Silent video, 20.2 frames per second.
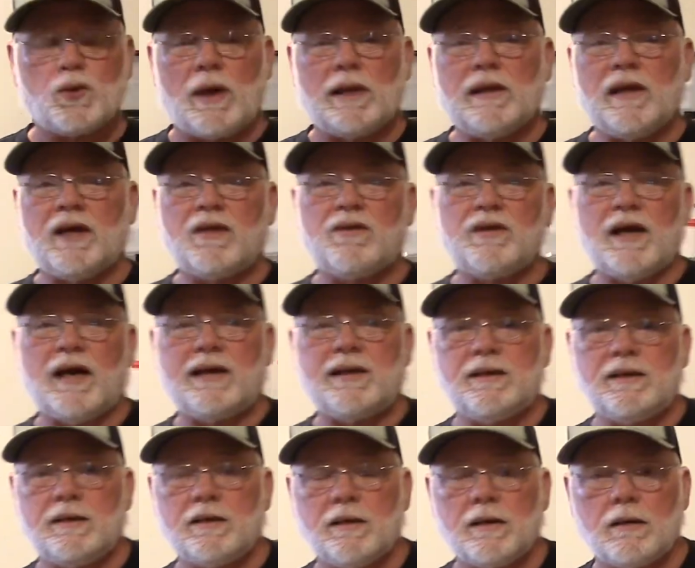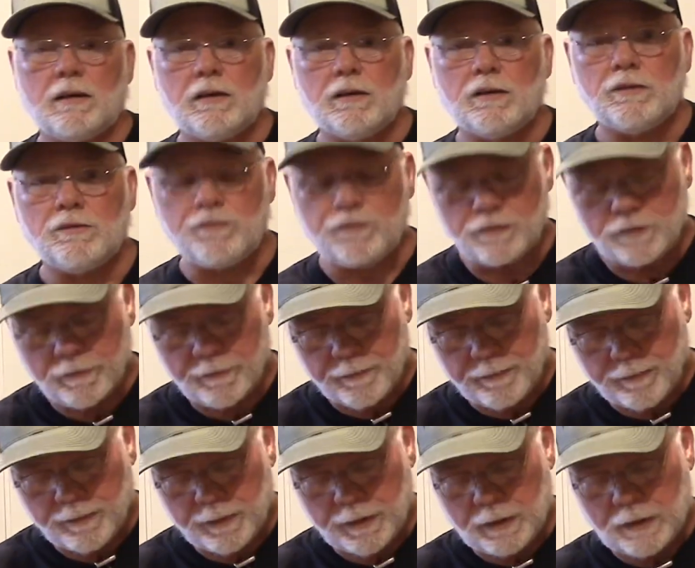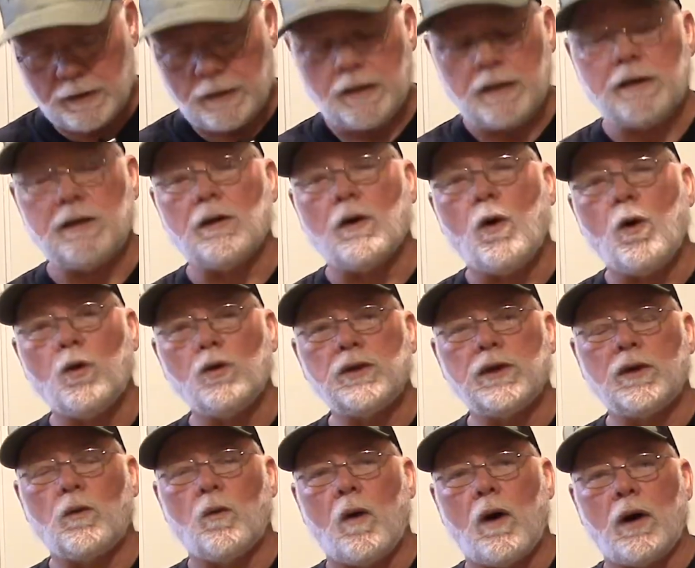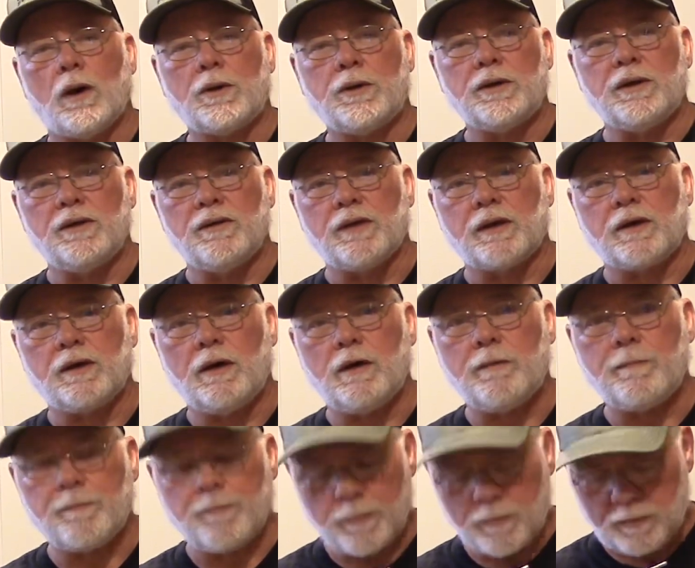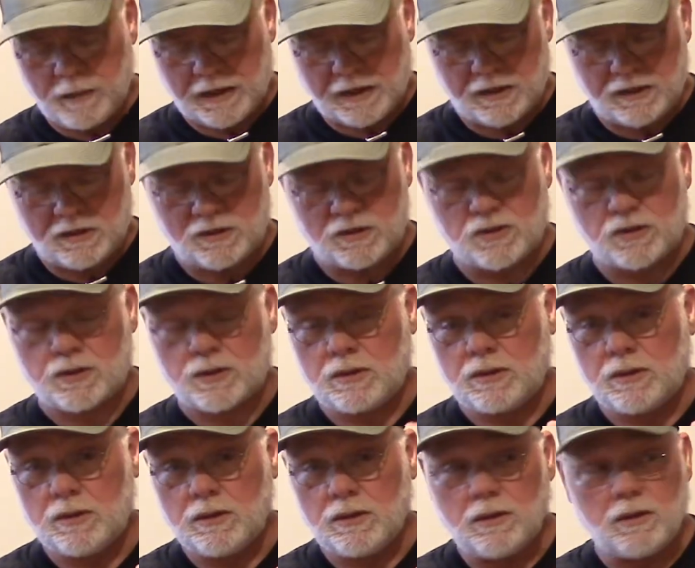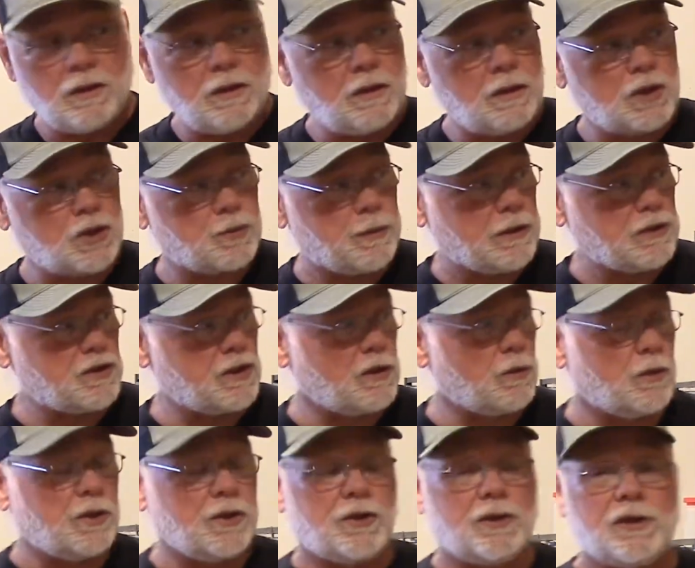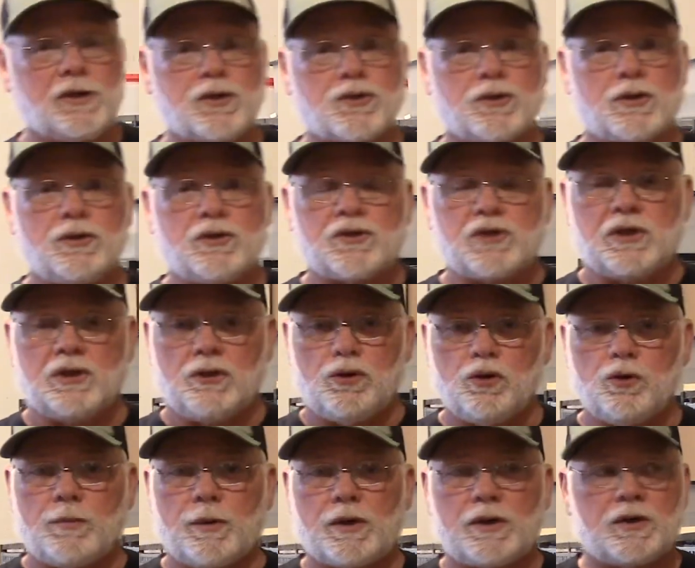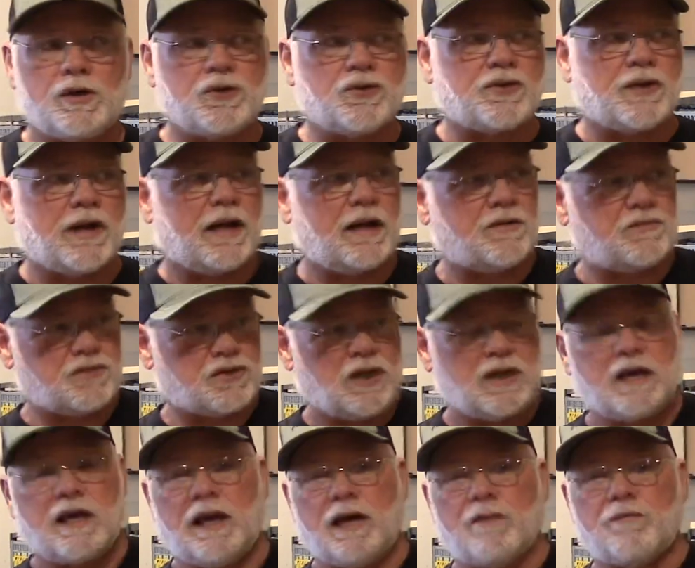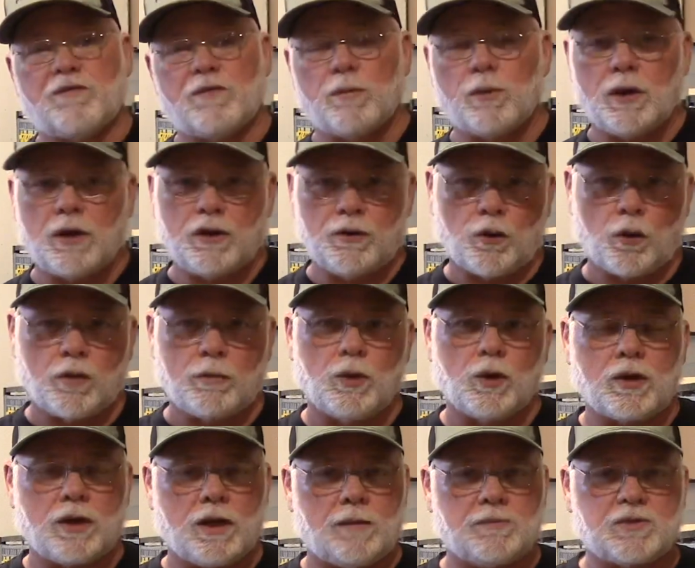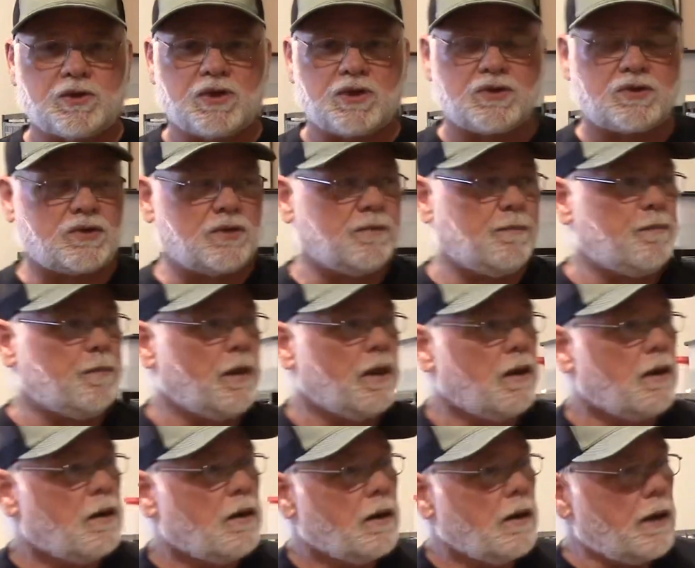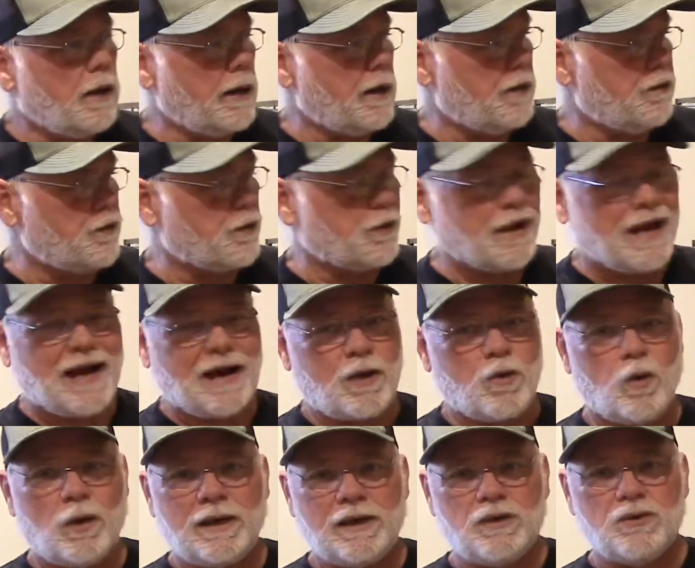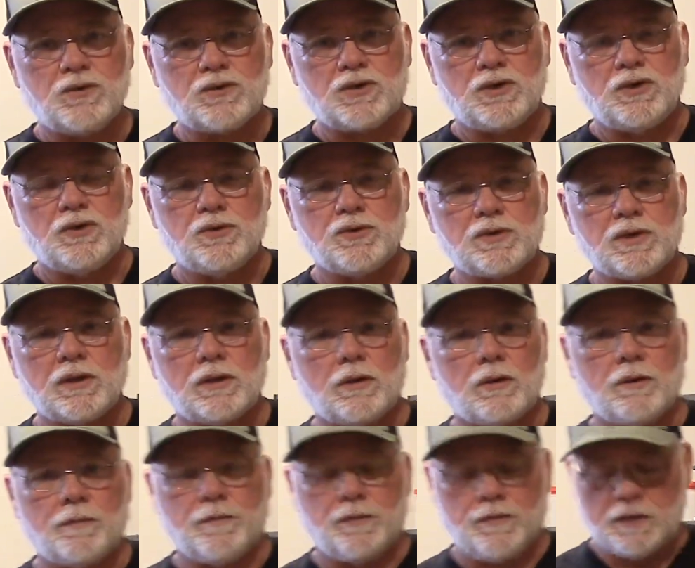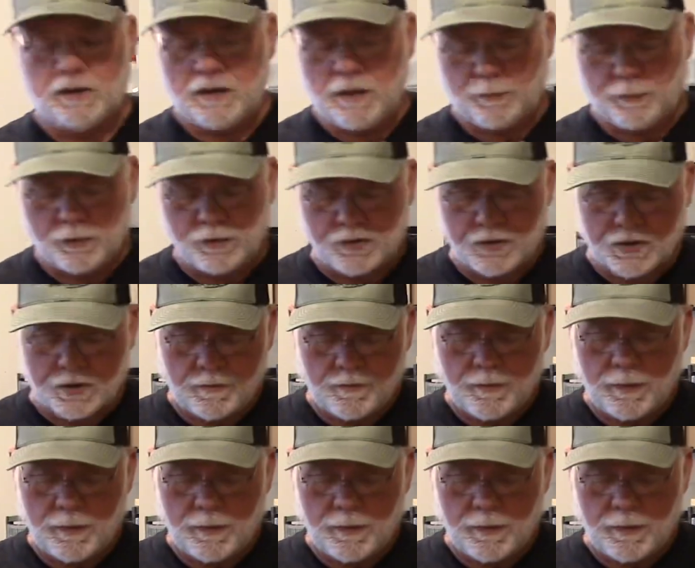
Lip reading: I like the idea of it holding water in the cup, because especially when you're introducing new birds that say came from a normal cup system and they're not quite used to using the nipples,